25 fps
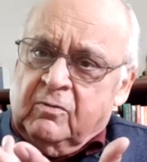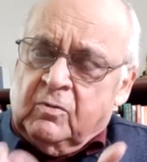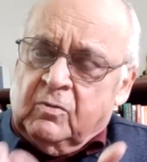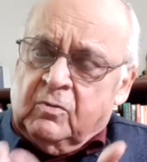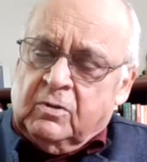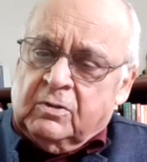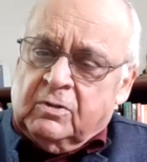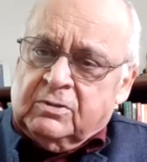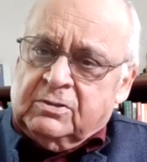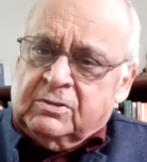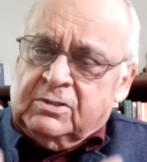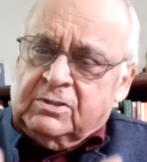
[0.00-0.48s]

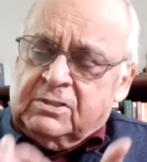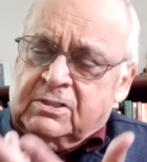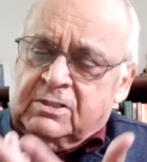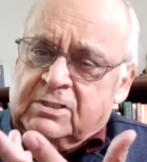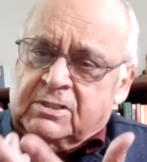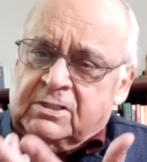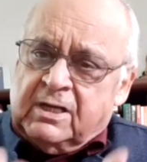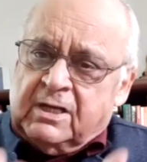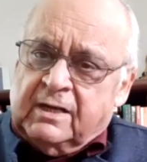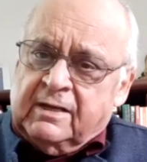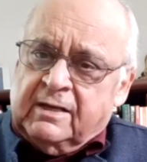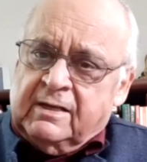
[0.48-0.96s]
was
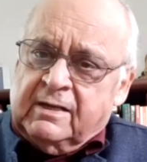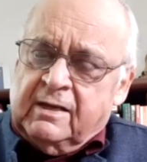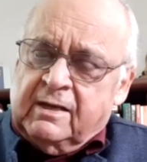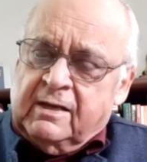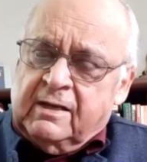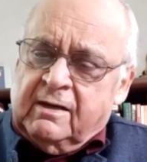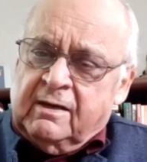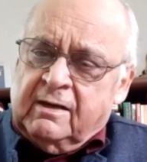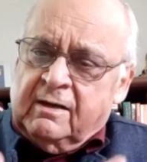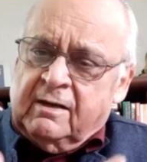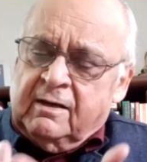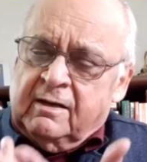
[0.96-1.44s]

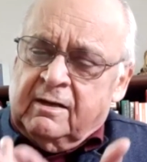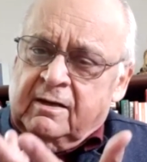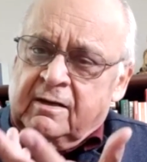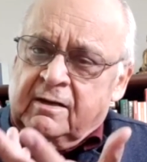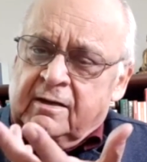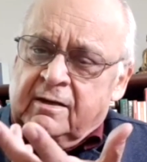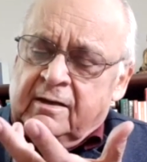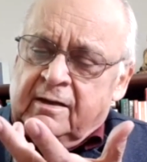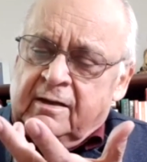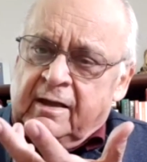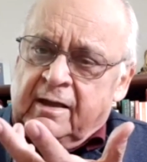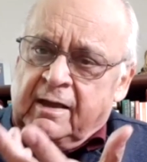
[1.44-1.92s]
China
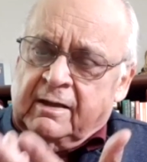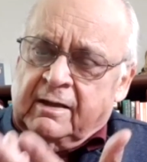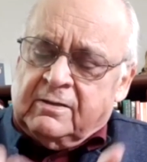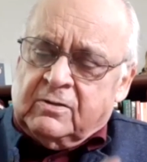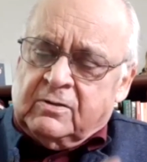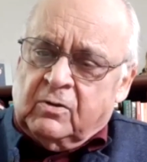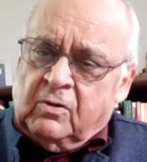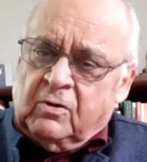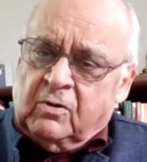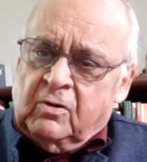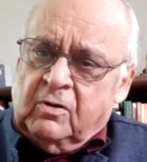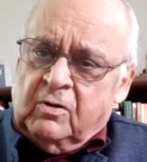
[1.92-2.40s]
at
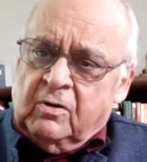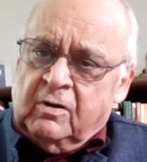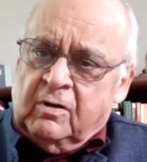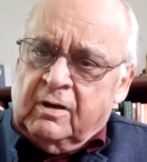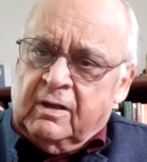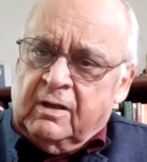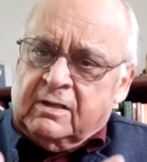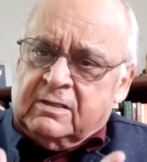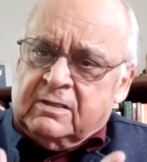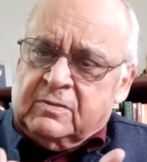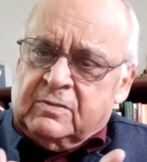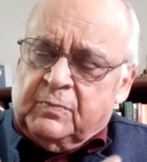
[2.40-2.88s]
all
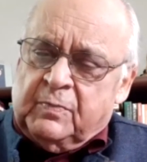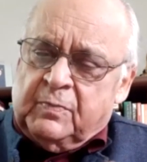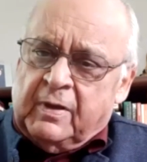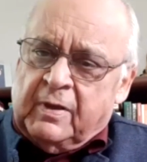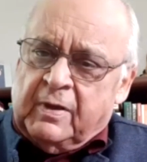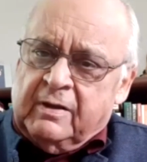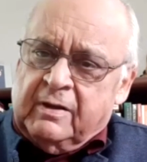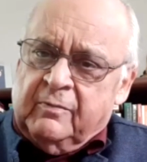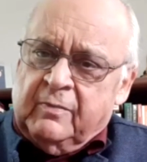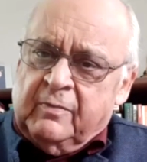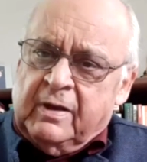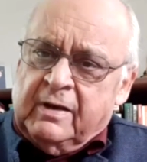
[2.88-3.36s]

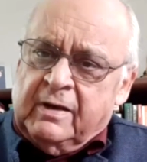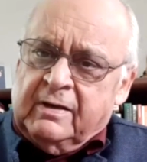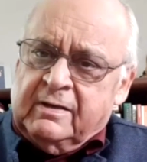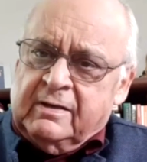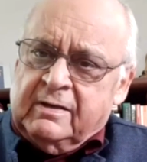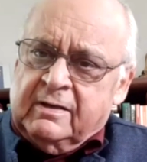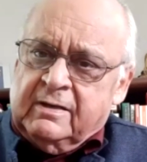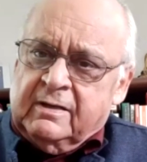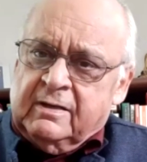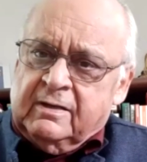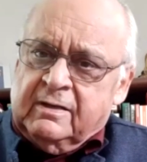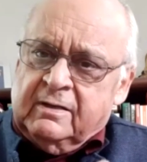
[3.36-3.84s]

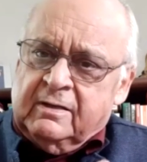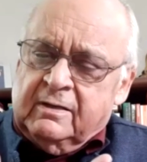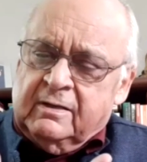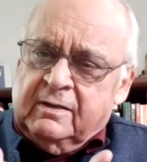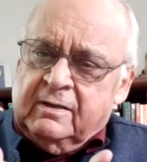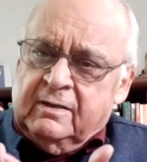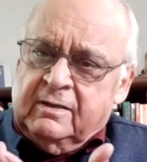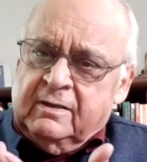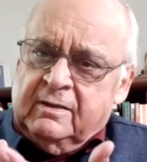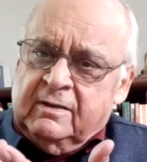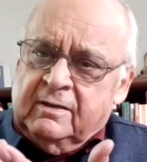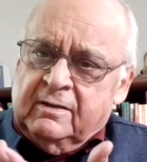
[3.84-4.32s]
experimenting
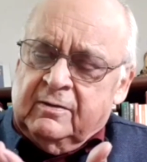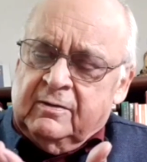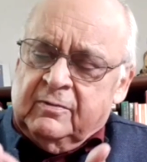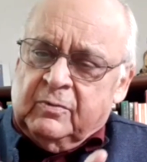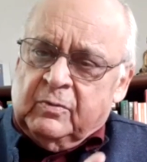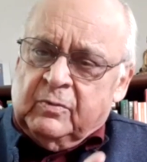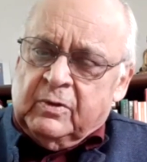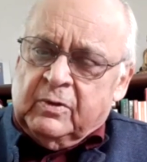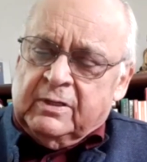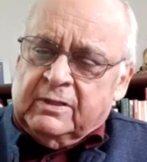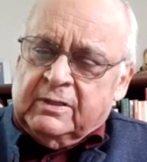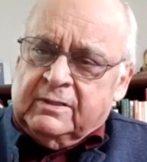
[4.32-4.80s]

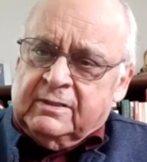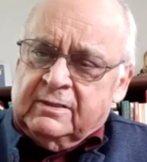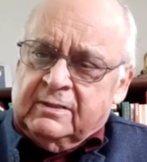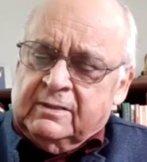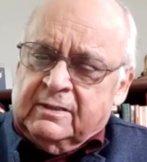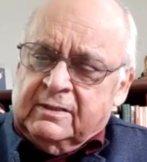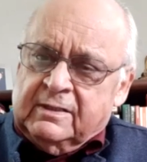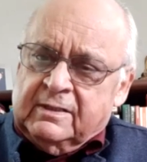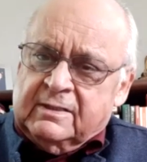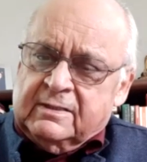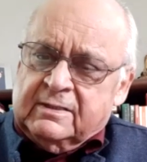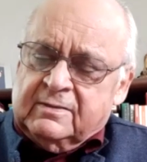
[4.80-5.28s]
with
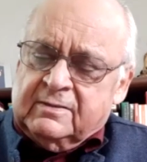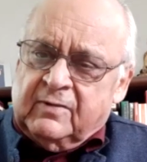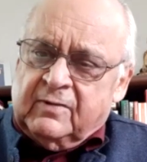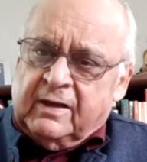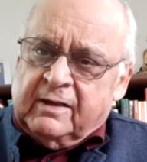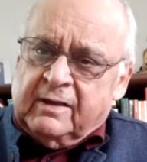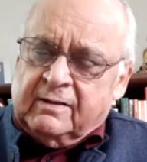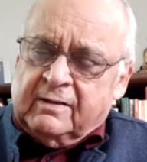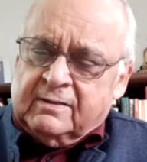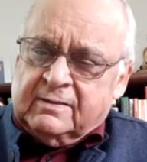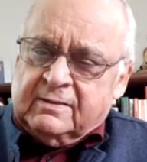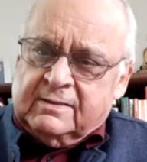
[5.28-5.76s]
this
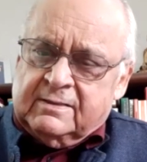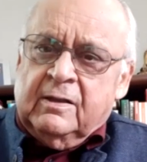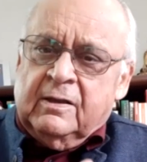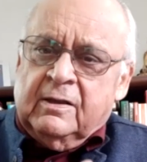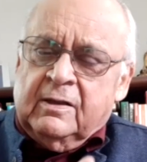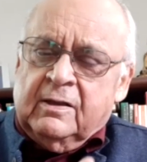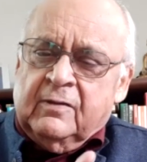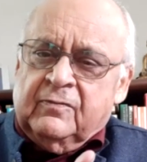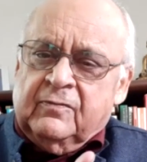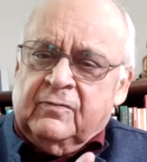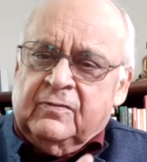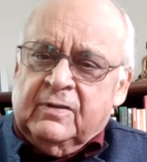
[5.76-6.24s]
virus?
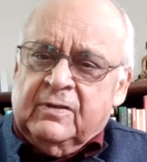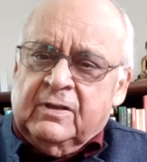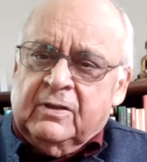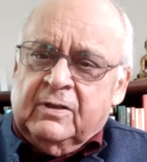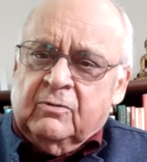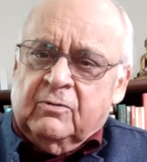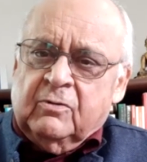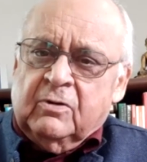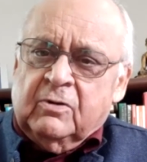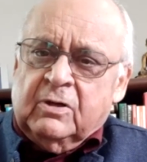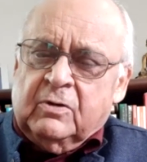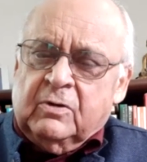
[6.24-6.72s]
If they
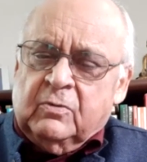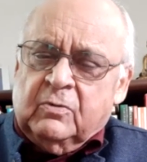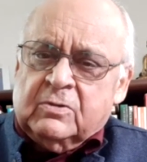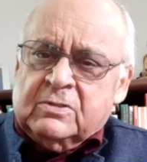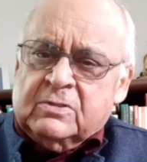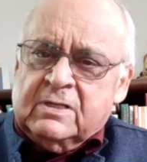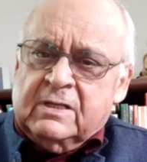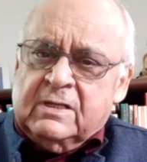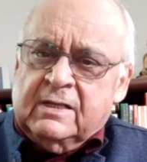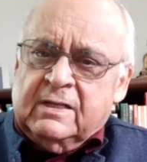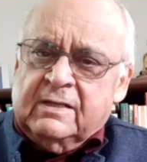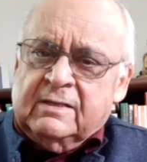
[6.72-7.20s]
knew it was
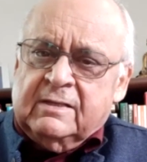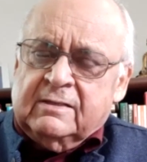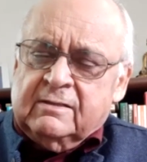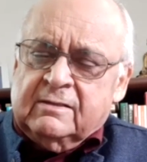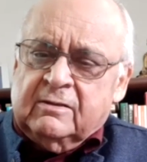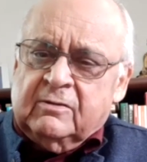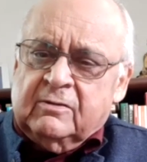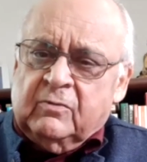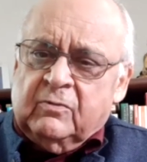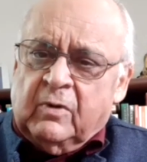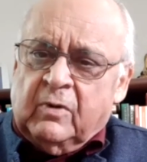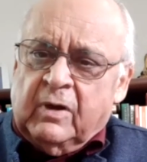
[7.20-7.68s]
lethal,
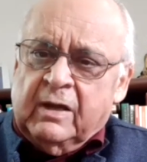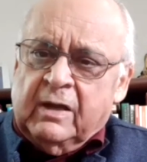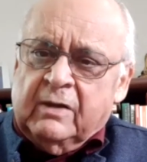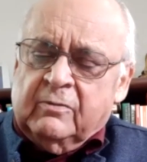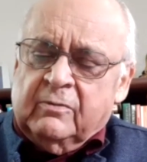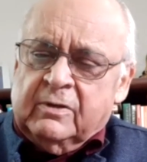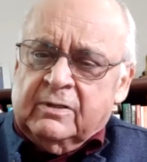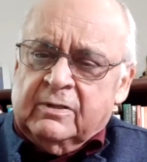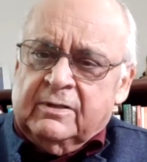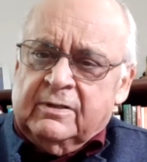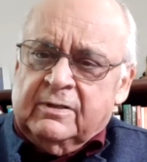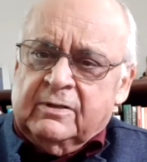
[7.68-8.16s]
why
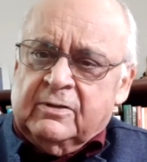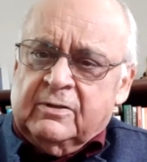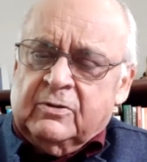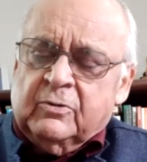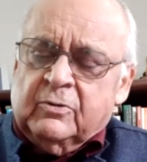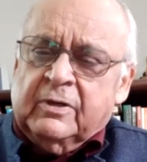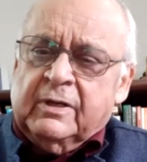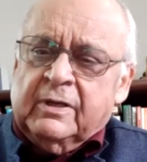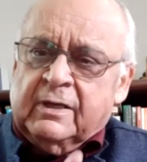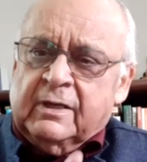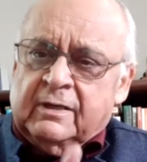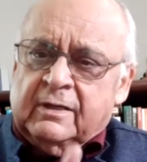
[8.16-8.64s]
were they
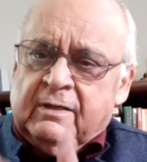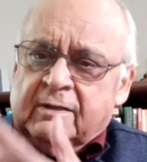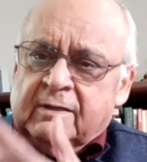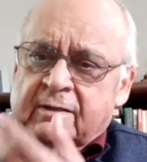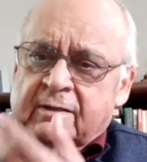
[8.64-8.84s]
doing it?